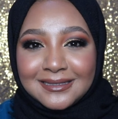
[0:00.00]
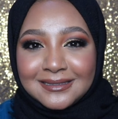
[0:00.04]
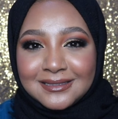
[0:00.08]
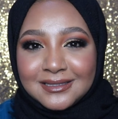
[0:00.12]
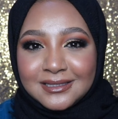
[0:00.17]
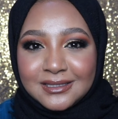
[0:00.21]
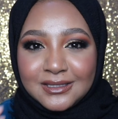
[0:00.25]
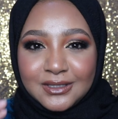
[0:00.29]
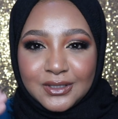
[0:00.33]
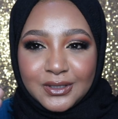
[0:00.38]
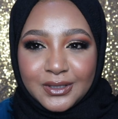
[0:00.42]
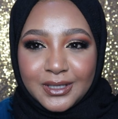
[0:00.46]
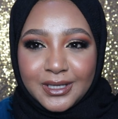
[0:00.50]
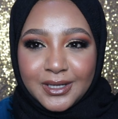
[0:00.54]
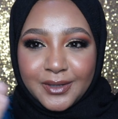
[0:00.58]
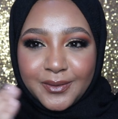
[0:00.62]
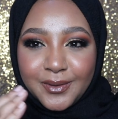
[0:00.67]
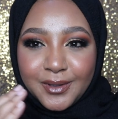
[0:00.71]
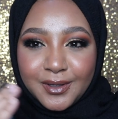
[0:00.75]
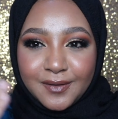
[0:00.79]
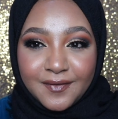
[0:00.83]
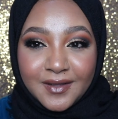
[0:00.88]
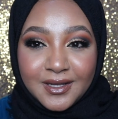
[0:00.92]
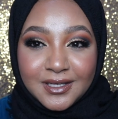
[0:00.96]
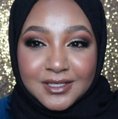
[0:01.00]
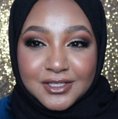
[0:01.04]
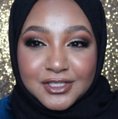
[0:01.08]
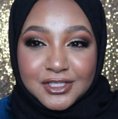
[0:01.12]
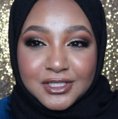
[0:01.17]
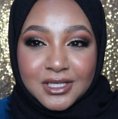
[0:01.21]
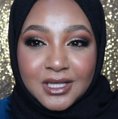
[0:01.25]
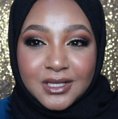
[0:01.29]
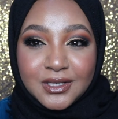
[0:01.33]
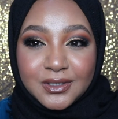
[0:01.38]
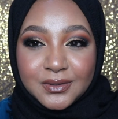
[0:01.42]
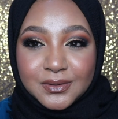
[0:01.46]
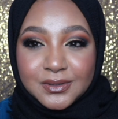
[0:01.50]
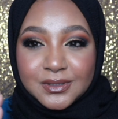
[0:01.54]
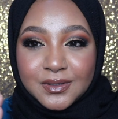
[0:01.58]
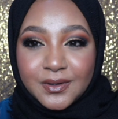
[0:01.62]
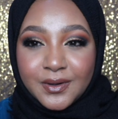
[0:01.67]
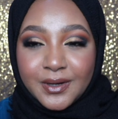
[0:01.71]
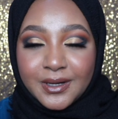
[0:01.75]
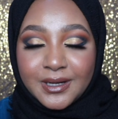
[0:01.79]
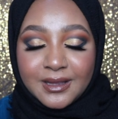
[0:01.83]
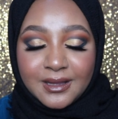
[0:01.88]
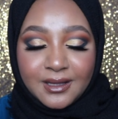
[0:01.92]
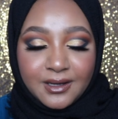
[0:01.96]
getting rid of any shadows or
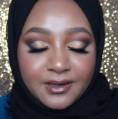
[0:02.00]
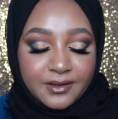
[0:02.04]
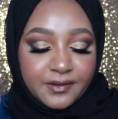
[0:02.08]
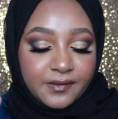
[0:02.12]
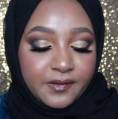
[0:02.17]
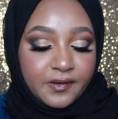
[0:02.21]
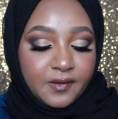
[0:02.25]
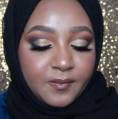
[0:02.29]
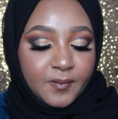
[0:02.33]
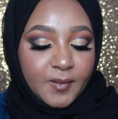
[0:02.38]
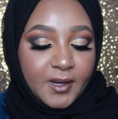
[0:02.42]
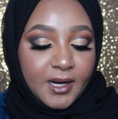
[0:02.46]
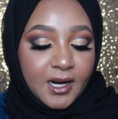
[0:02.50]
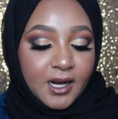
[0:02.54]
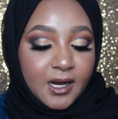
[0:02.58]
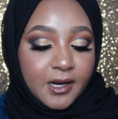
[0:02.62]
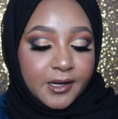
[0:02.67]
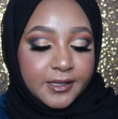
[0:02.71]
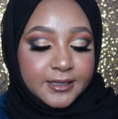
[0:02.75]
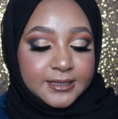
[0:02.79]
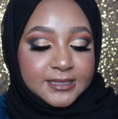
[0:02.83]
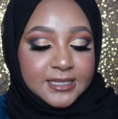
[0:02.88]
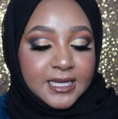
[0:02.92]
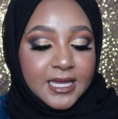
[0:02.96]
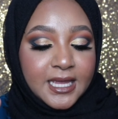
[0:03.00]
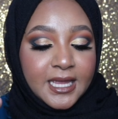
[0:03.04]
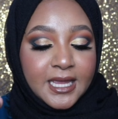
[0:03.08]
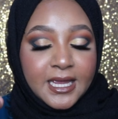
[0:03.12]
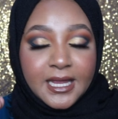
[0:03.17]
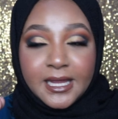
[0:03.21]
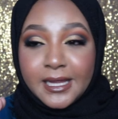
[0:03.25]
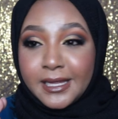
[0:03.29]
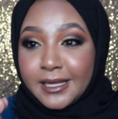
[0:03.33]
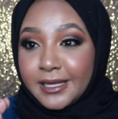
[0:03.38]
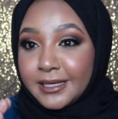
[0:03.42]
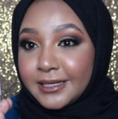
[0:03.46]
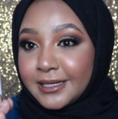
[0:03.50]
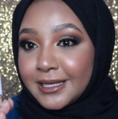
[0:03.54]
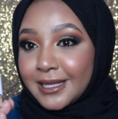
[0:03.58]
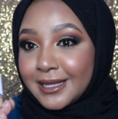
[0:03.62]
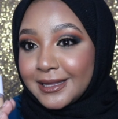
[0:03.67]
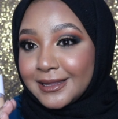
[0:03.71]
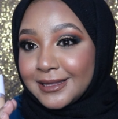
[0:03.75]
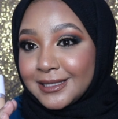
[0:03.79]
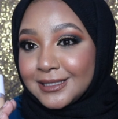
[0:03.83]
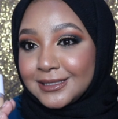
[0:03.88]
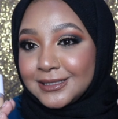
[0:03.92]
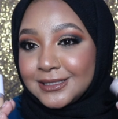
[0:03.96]
anything underneath my eyes, and
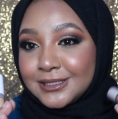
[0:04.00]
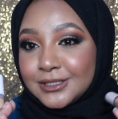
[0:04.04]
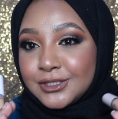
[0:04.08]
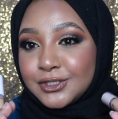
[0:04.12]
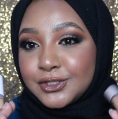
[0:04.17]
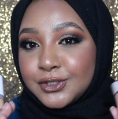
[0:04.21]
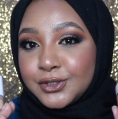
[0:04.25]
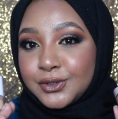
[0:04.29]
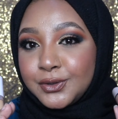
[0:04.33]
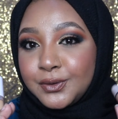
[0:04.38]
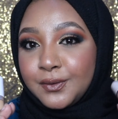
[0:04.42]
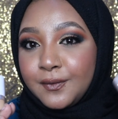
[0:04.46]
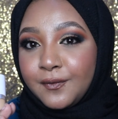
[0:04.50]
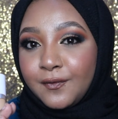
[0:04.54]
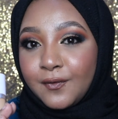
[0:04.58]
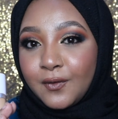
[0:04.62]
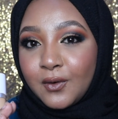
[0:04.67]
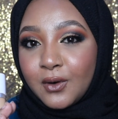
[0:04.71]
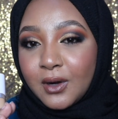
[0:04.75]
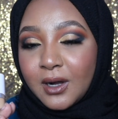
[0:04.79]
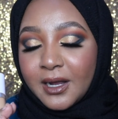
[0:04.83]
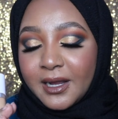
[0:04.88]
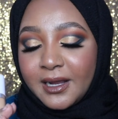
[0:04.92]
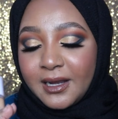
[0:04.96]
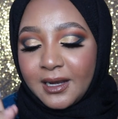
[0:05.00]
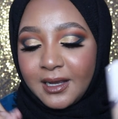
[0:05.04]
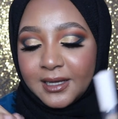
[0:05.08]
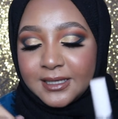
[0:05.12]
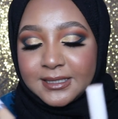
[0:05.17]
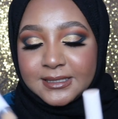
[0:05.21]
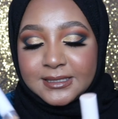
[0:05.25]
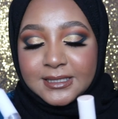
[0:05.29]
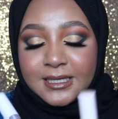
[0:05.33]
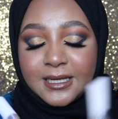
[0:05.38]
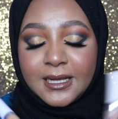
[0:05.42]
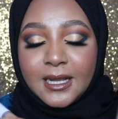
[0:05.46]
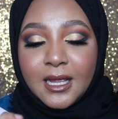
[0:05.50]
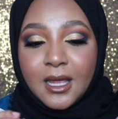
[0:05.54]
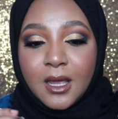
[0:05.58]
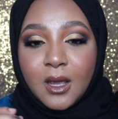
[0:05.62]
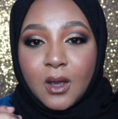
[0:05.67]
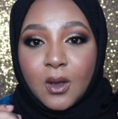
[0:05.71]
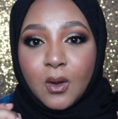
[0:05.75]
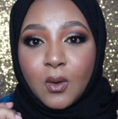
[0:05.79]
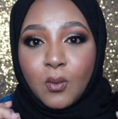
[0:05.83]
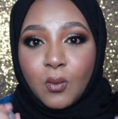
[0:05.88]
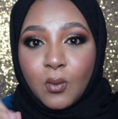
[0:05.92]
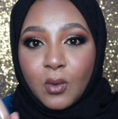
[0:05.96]
32 for highlighting.
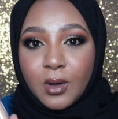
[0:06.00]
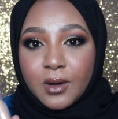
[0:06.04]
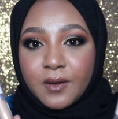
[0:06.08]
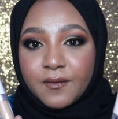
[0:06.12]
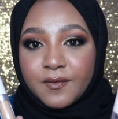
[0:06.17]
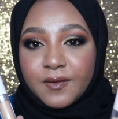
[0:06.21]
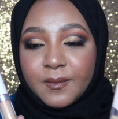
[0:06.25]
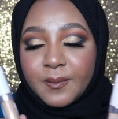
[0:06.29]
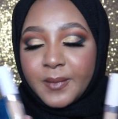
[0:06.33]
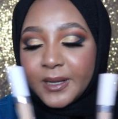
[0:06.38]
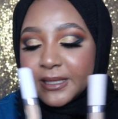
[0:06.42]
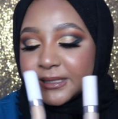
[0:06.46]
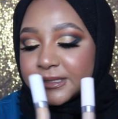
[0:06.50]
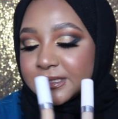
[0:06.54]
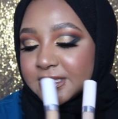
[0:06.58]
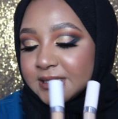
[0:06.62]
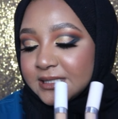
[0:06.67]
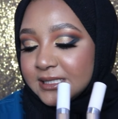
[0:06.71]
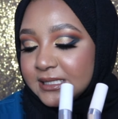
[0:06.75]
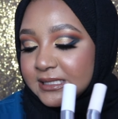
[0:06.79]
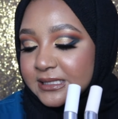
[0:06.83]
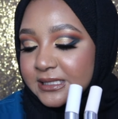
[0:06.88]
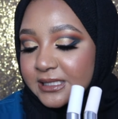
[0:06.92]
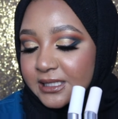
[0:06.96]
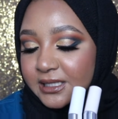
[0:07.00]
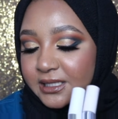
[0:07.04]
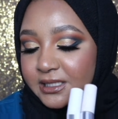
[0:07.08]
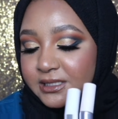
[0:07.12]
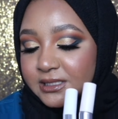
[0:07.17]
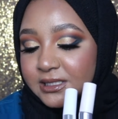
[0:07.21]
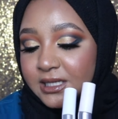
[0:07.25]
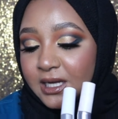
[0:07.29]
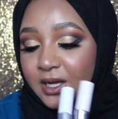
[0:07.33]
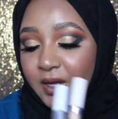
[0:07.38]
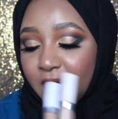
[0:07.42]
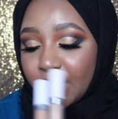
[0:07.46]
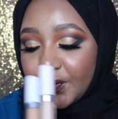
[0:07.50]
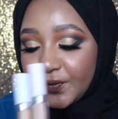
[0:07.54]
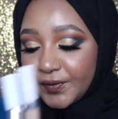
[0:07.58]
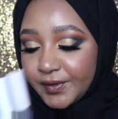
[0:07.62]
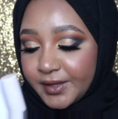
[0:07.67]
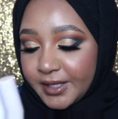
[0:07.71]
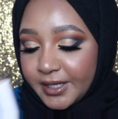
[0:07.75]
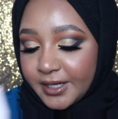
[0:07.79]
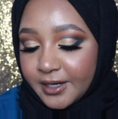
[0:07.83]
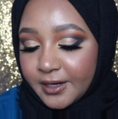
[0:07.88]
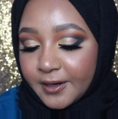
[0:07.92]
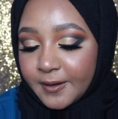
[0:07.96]
one of the best concealers out
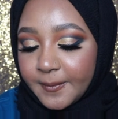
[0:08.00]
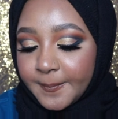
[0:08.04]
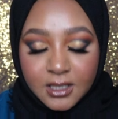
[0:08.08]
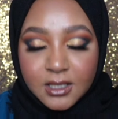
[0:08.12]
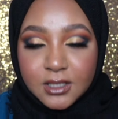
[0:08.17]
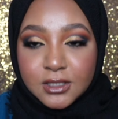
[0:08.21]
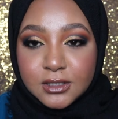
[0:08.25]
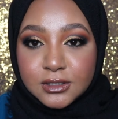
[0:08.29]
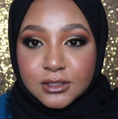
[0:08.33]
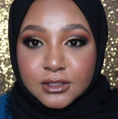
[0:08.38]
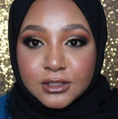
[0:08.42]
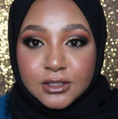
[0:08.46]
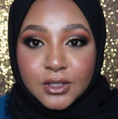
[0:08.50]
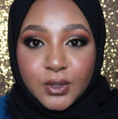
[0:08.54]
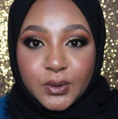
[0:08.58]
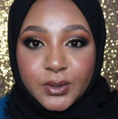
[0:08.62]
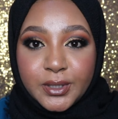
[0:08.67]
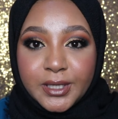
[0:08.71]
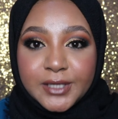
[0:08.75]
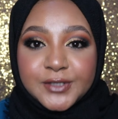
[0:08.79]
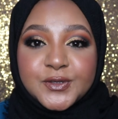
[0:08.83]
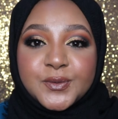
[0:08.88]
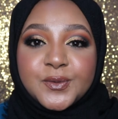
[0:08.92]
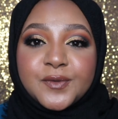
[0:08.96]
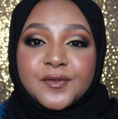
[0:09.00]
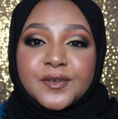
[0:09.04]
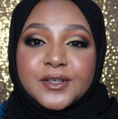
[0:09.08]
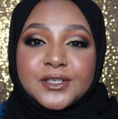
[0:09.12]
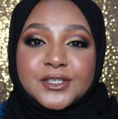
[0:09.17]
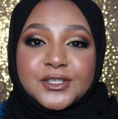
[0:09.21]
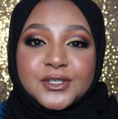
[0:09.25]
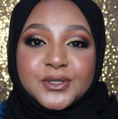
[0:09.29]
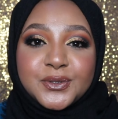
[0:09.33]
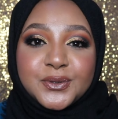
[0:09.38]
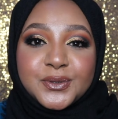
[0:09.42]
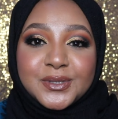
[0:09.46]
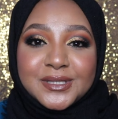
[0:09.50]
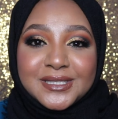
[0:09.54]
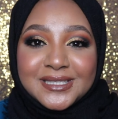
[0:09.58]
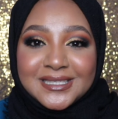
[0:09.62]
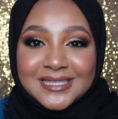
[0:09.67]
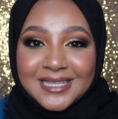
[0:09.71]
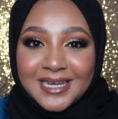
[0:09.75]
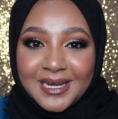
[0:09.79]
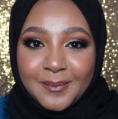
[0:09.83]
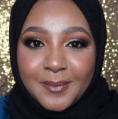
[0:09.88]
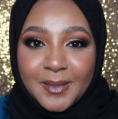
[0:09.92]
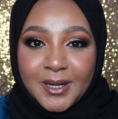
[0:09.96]
there. So next we're moving to
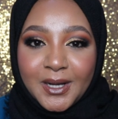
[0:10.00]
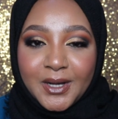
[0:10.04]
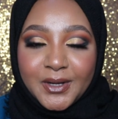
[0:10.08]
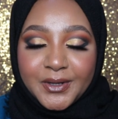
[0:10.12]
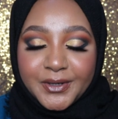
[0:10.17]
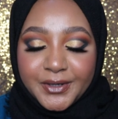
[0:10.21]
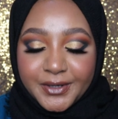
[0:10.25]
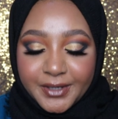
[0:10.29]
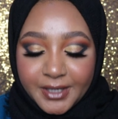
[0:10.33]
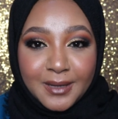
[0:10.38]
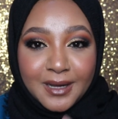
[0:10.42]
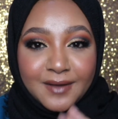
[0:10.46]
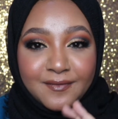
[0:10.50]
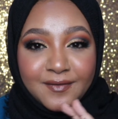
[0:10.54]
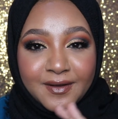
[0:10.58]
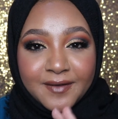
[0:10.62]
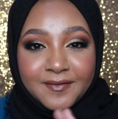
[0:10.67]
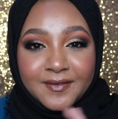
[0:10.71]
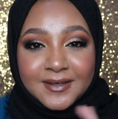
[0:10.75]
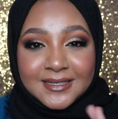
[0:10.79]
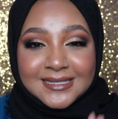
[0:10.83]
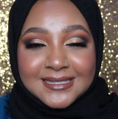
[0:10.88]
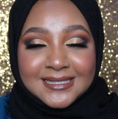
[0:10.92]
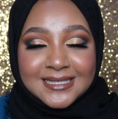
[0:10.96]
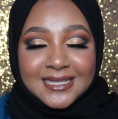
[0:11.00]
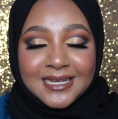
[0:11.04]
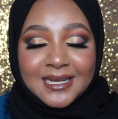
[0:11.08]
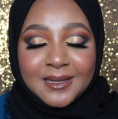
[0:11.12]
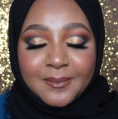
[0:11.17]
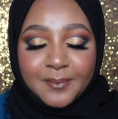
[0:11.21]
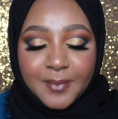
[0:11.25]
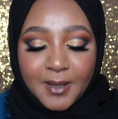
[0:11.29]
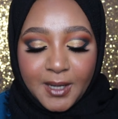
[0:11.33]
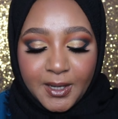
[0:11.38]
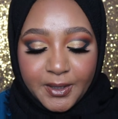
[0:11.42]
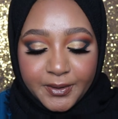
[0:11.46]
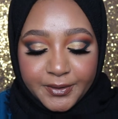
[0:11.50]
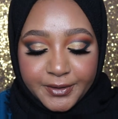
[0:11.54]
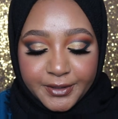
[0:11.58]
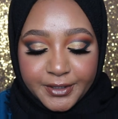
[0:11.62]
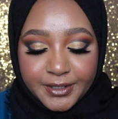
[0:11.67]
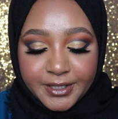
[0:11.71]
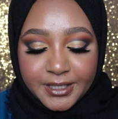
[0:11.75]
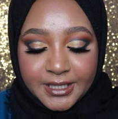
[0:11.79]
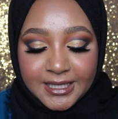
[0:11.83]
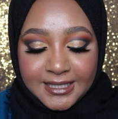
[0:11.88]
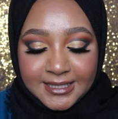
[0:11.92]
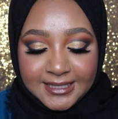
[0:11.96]
setting powder. My favorite setting
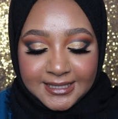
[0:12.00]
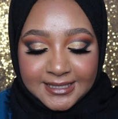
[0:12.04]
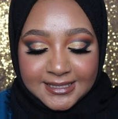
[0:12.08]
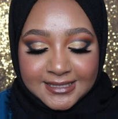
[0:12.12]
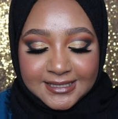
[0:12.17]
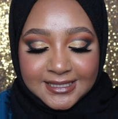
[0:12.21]
powder is